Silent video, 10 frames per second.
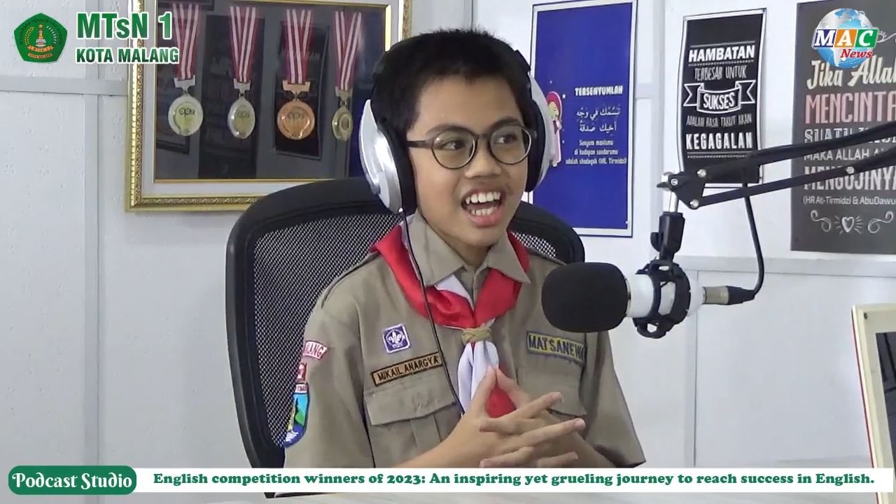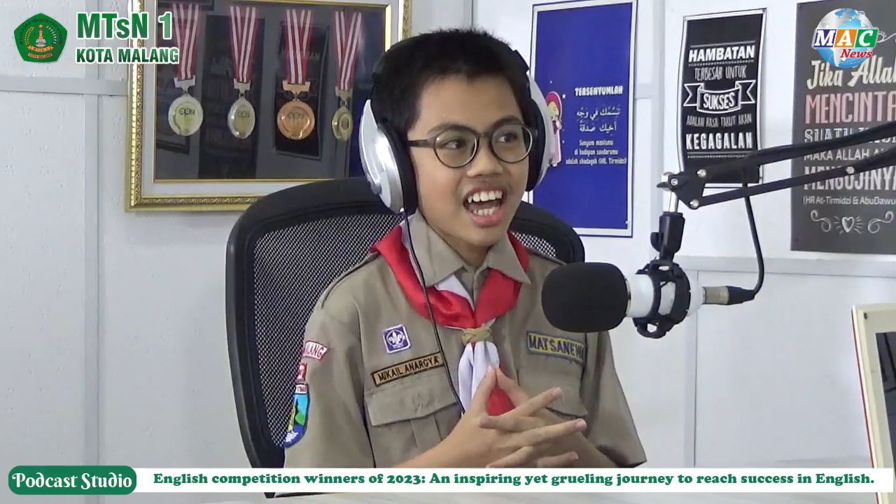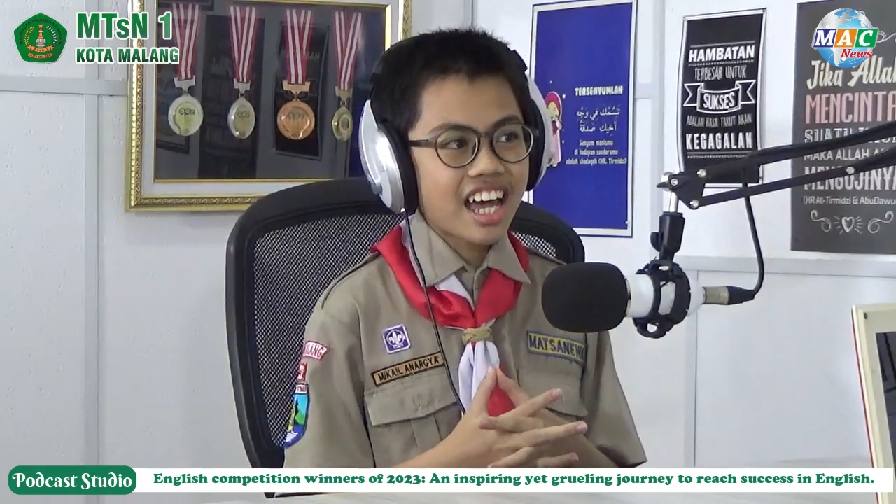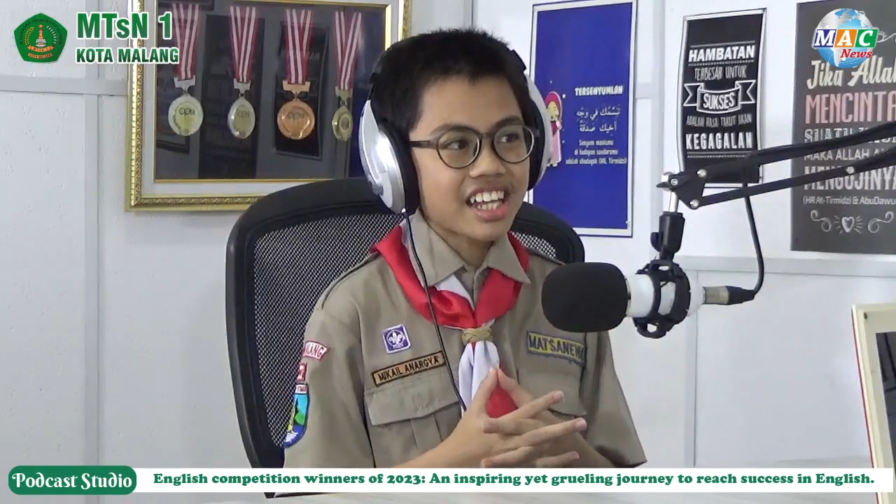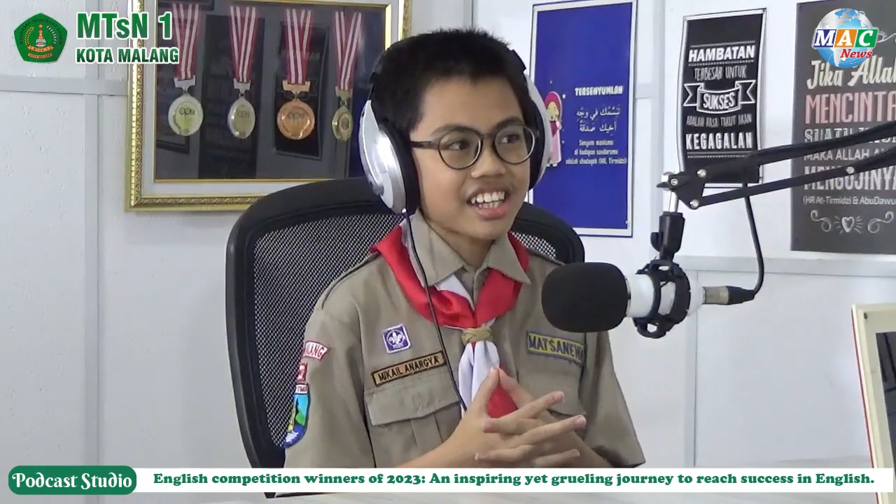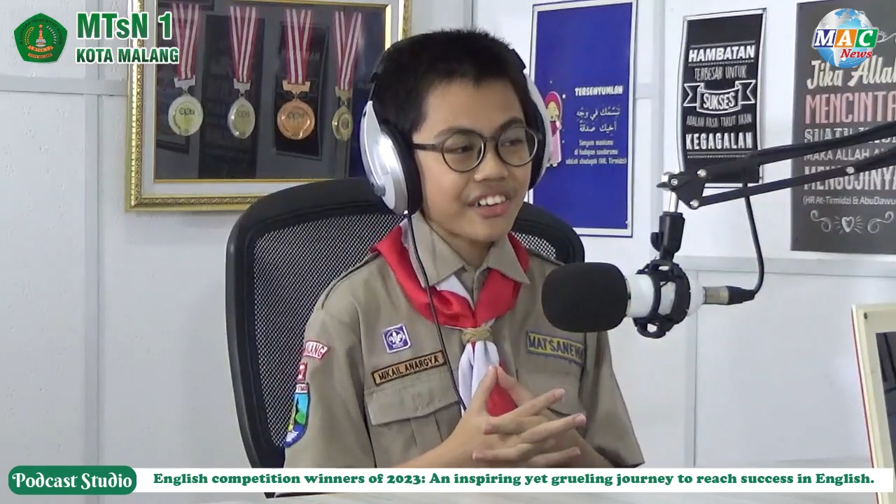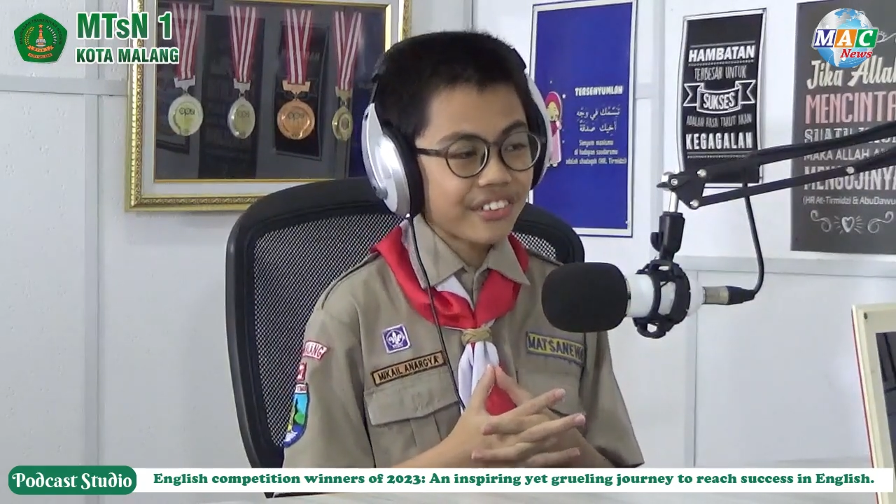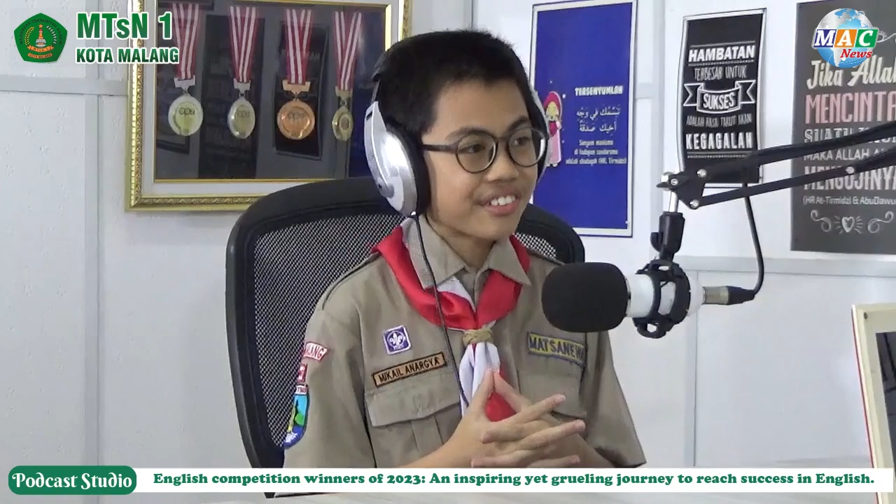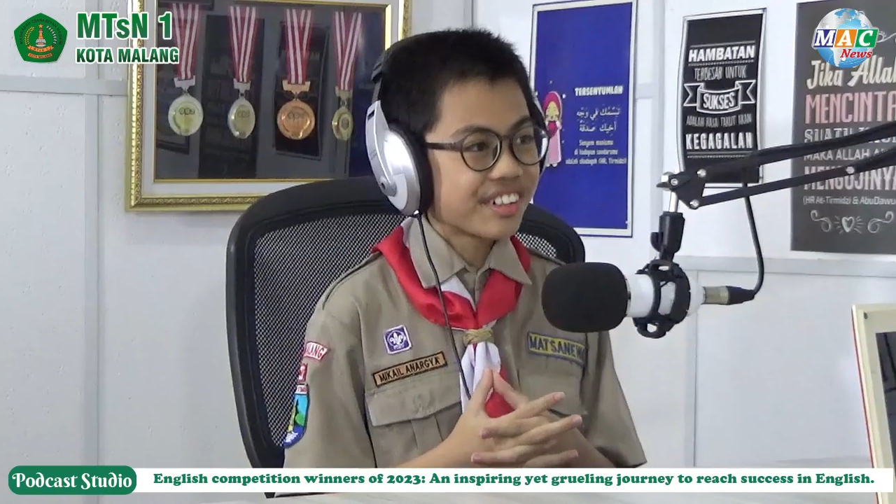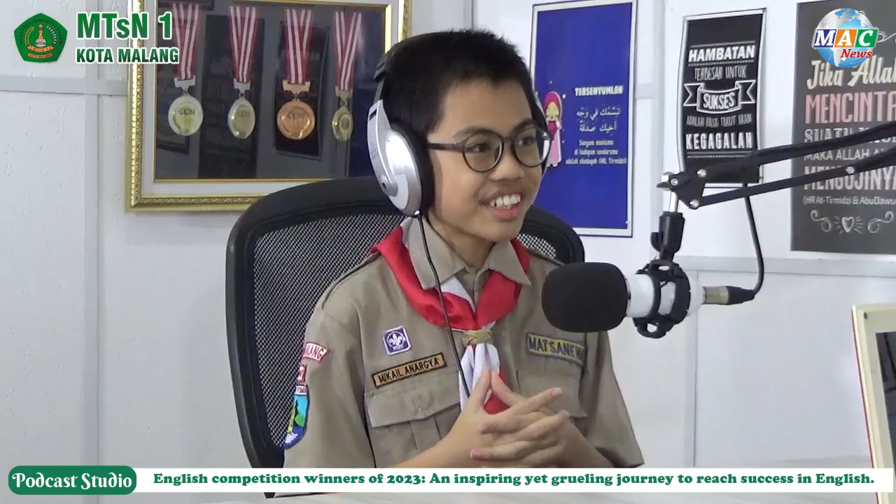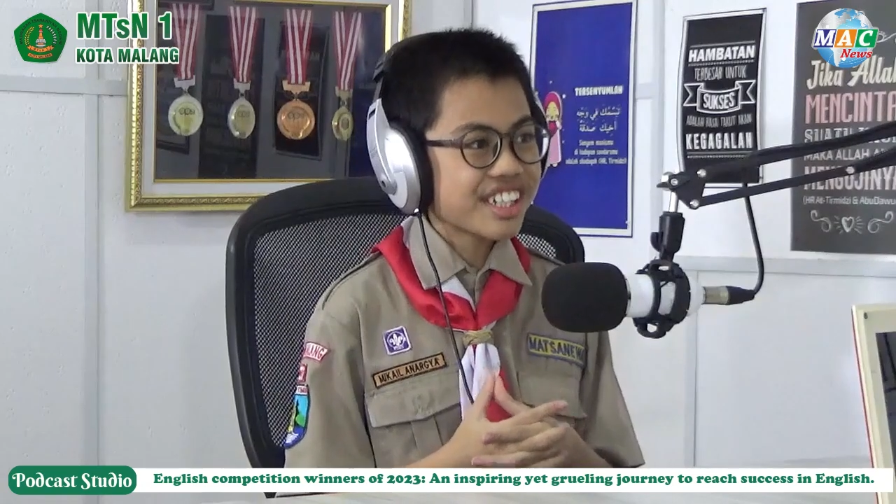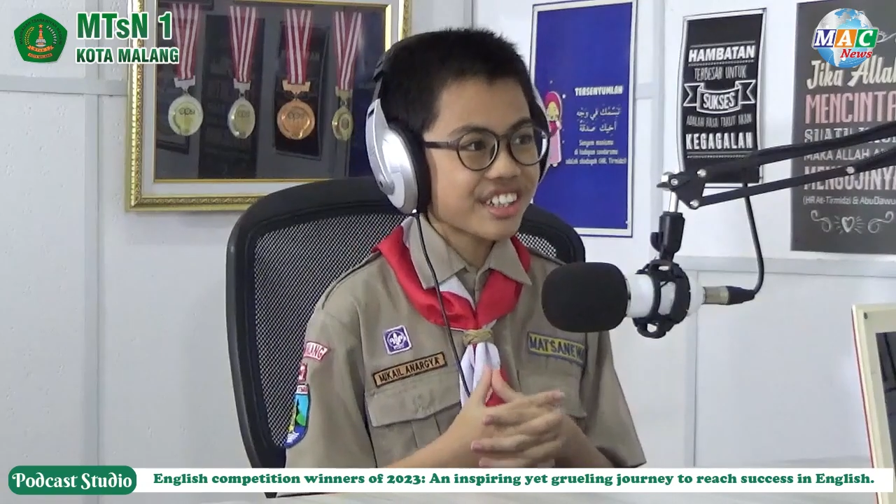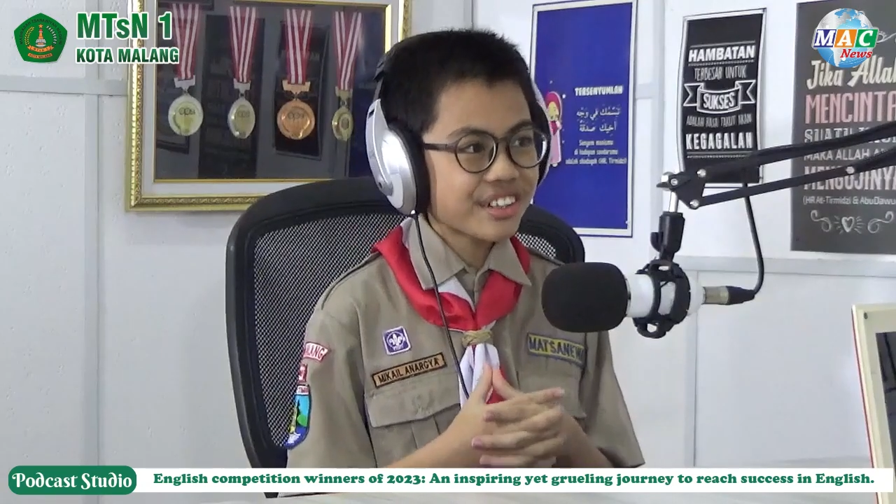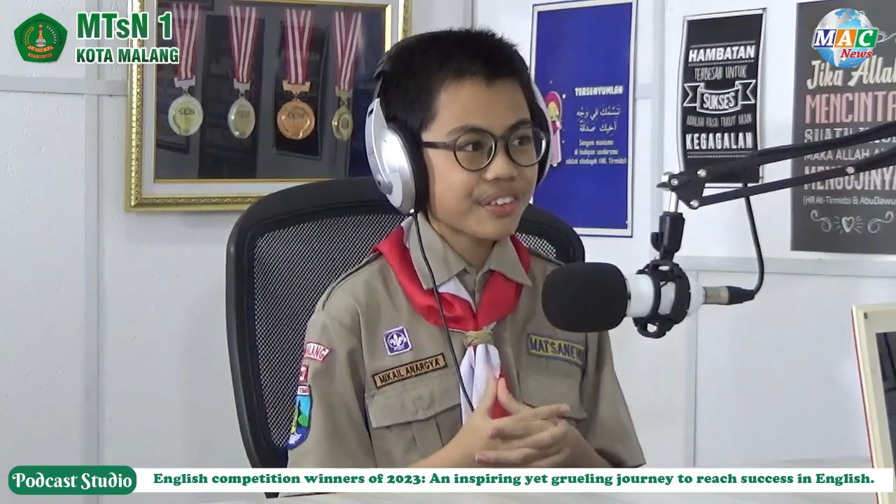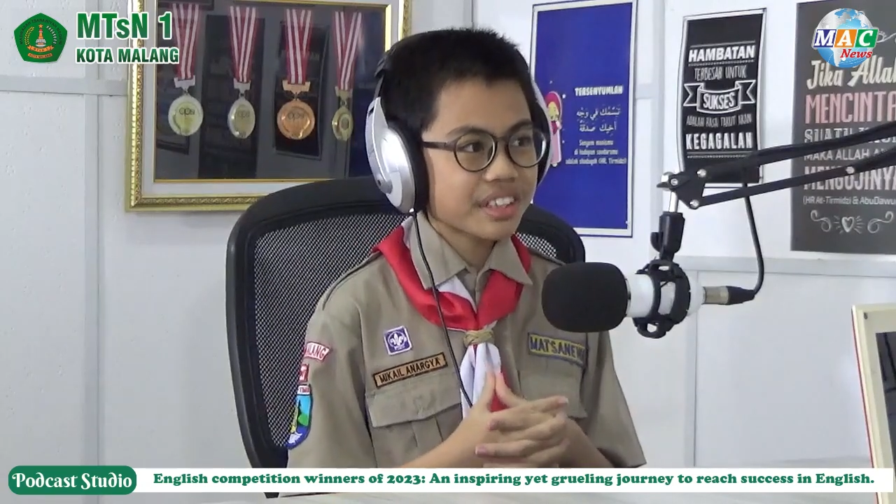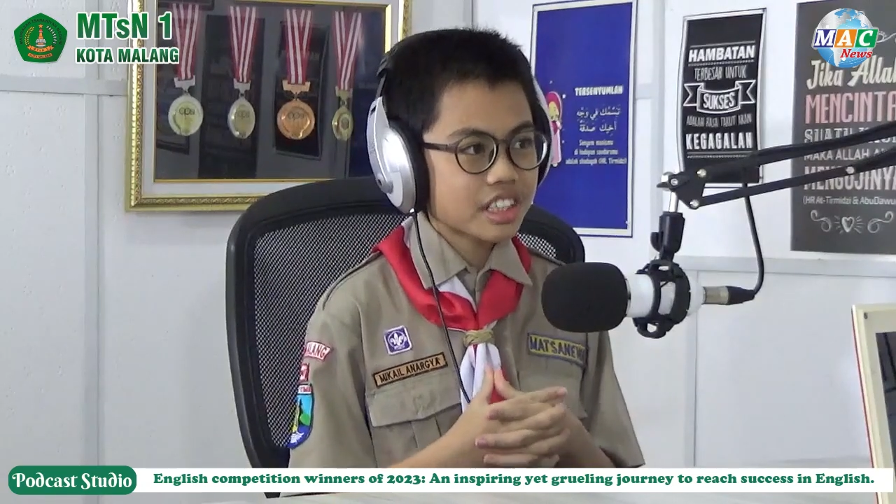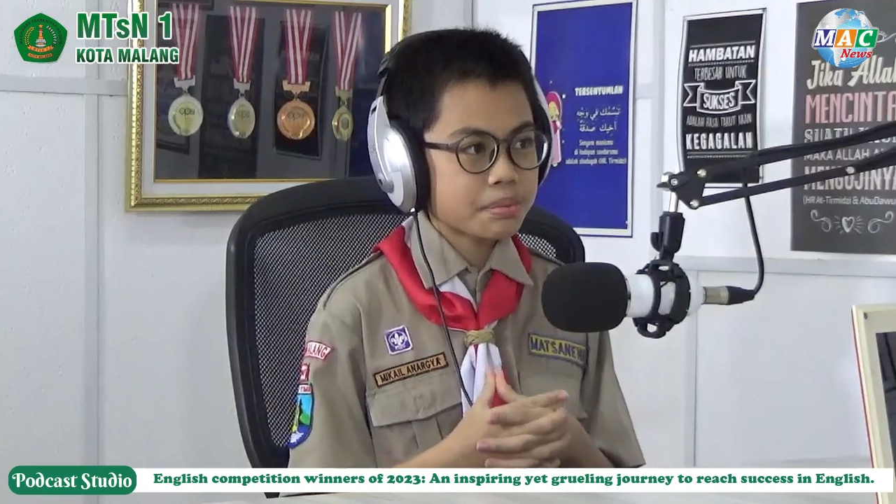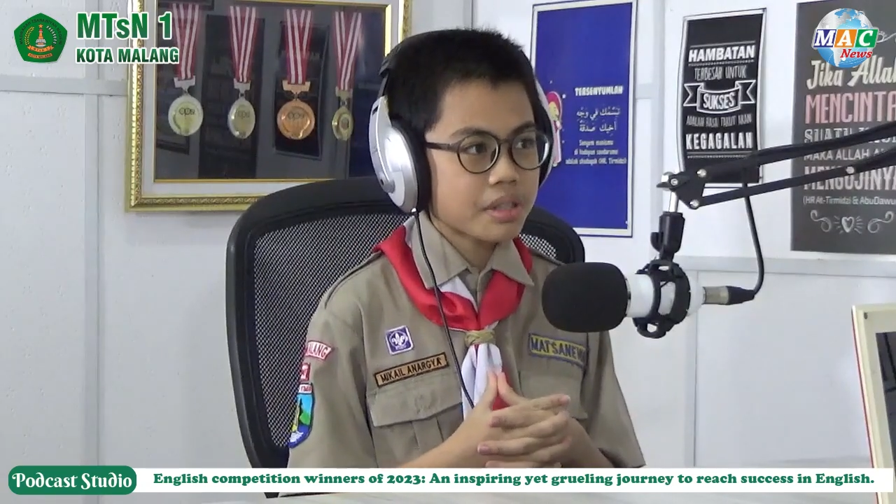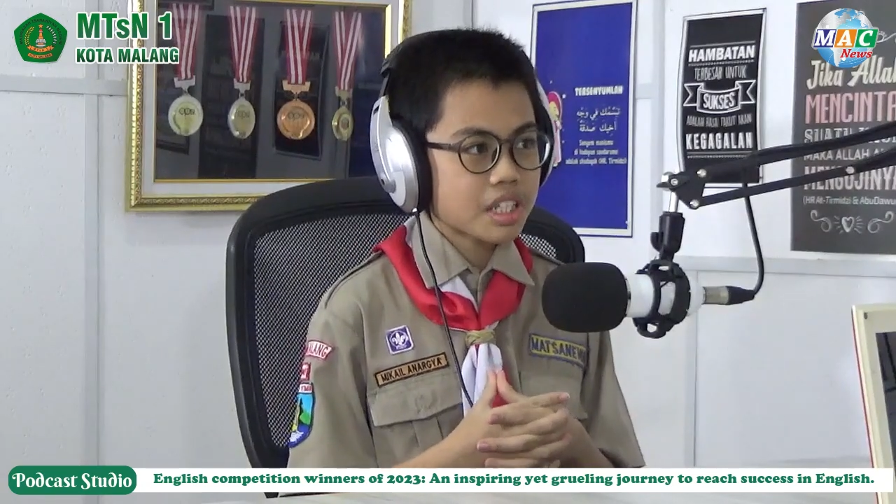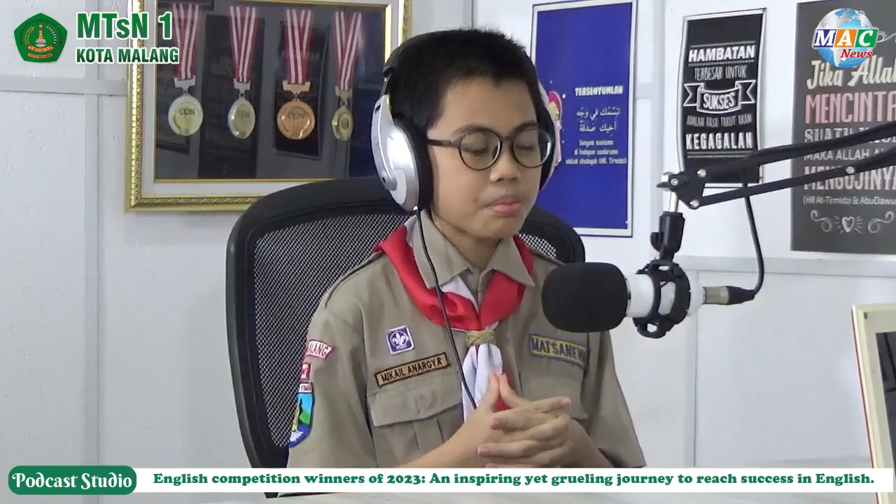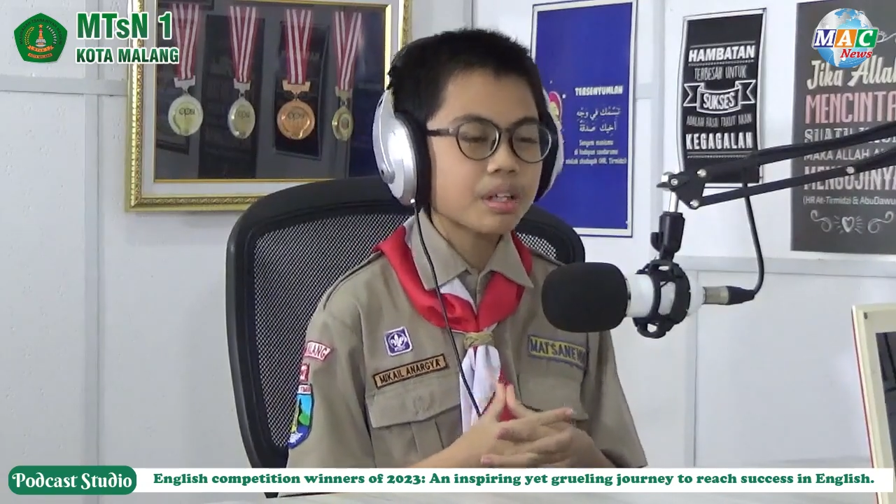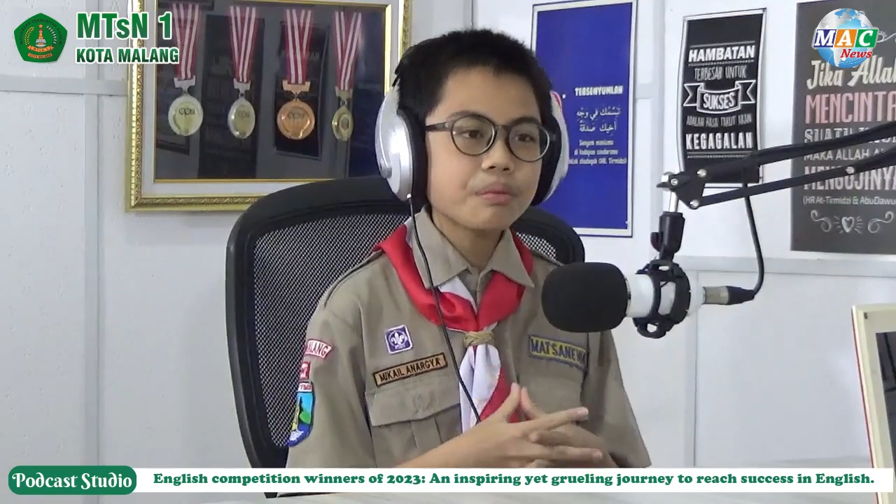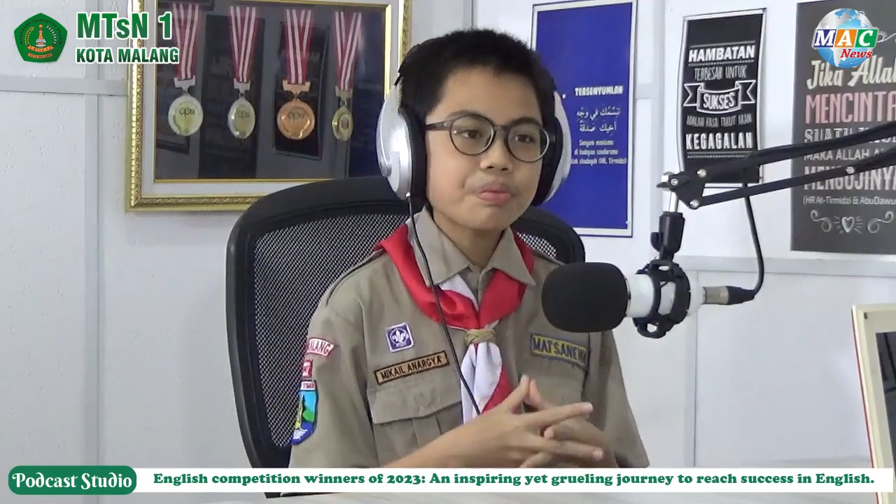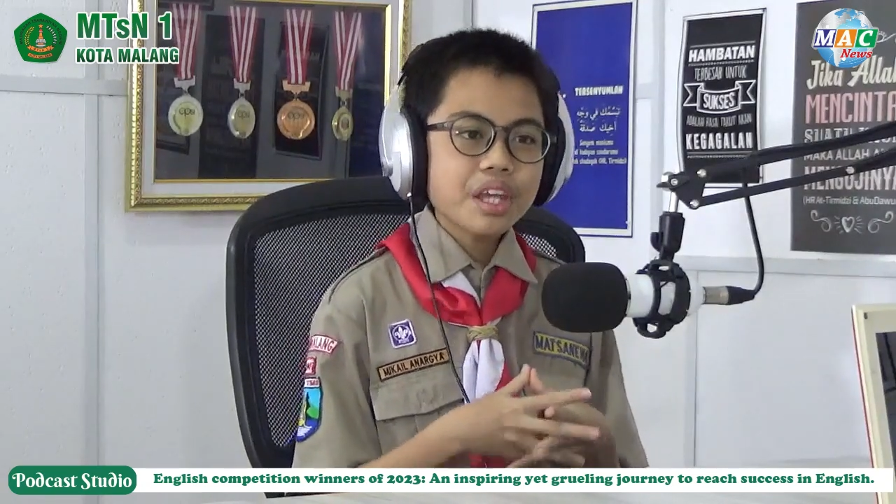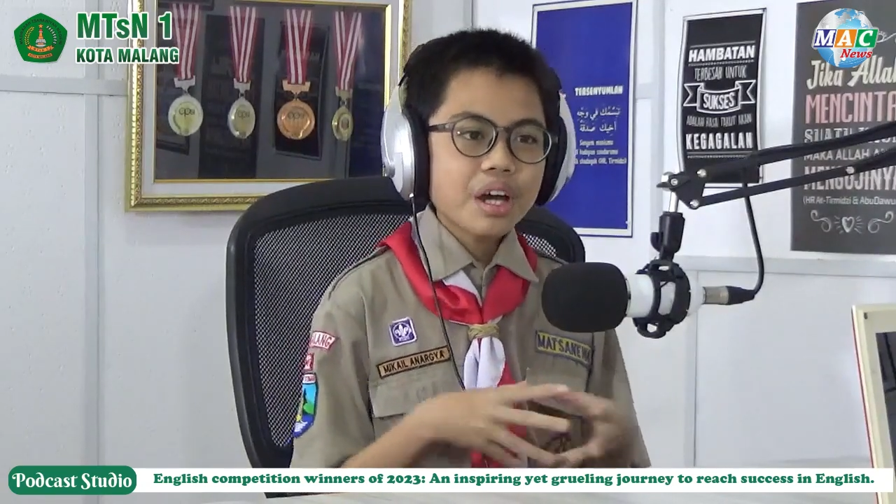and they were really good with their speech, but